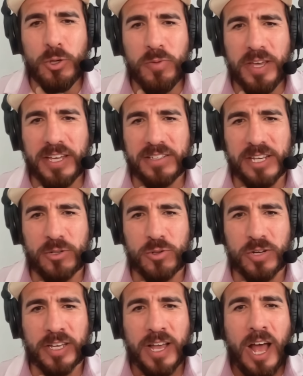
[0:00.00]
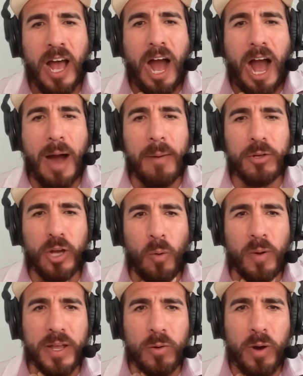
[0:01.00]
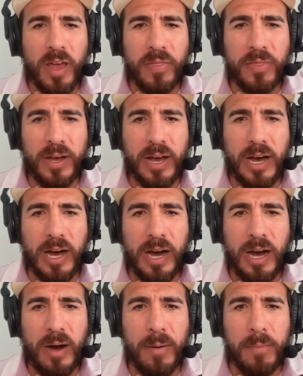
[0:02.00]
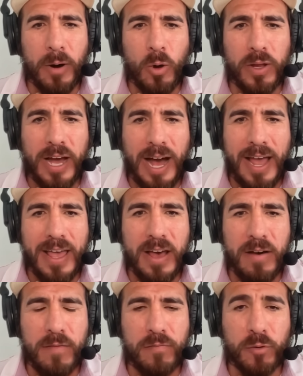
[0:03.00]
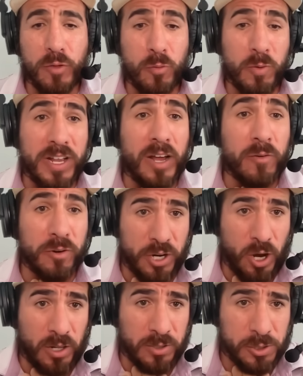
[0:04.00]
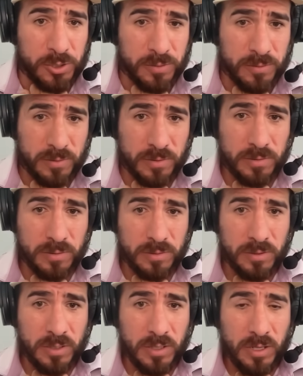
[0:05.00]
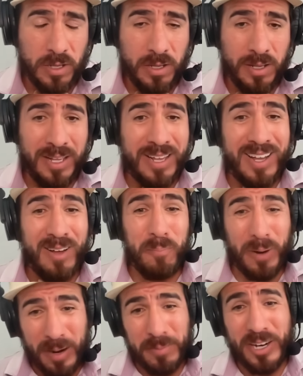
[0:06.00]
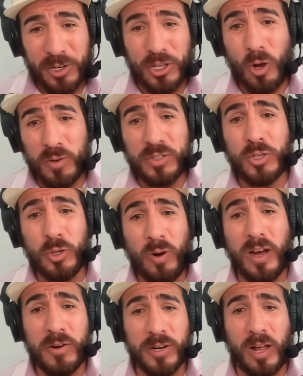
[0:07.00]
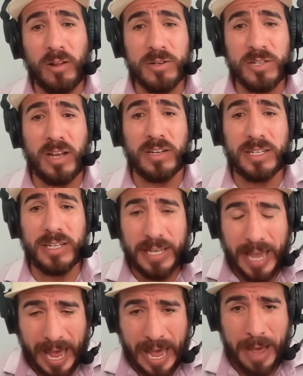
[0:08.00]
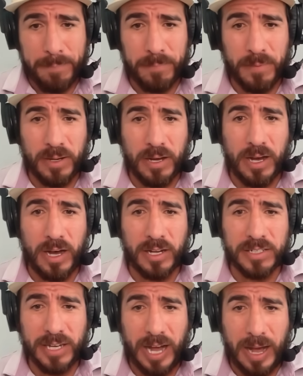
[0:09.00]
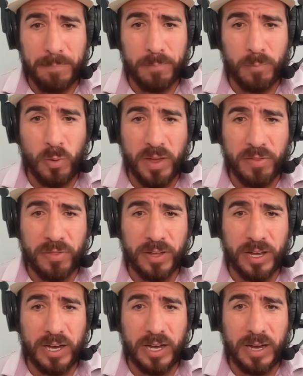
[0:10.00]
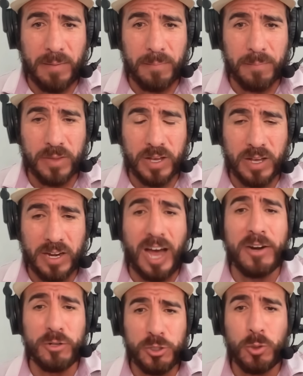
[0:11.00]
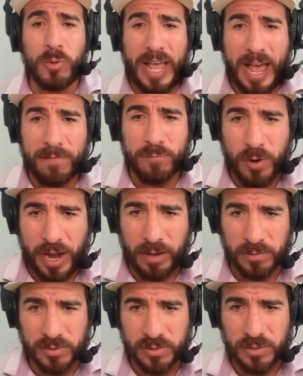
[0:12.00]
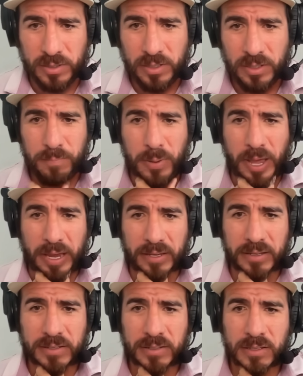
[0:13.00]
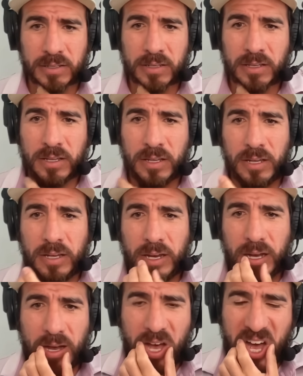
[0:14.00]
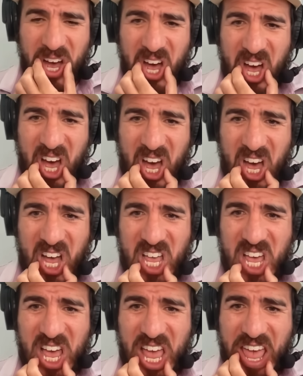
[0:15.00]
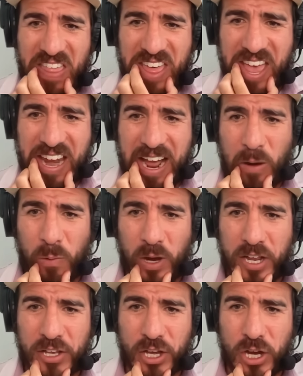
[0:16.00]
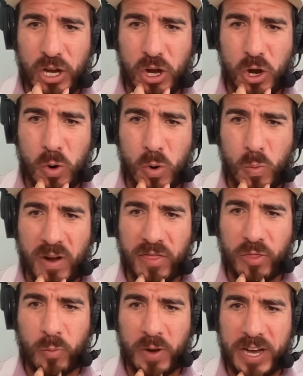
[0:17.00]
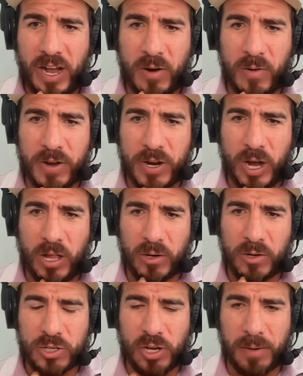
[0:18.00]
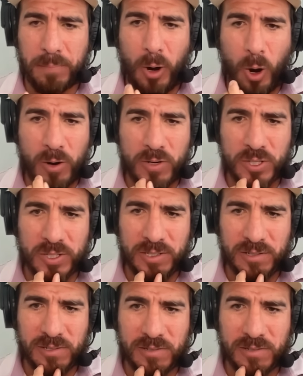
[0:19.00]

think sure. it's interesting. I'm going with uh, Mokaev for three hundred dollars. Okay, but I'm going to go with two hundred dollars on Kape uh, on Kape with um, an under two and a half rounds. Pick. Ooh, okay. Uh, and then I want to go with three hundred dollars on Parsons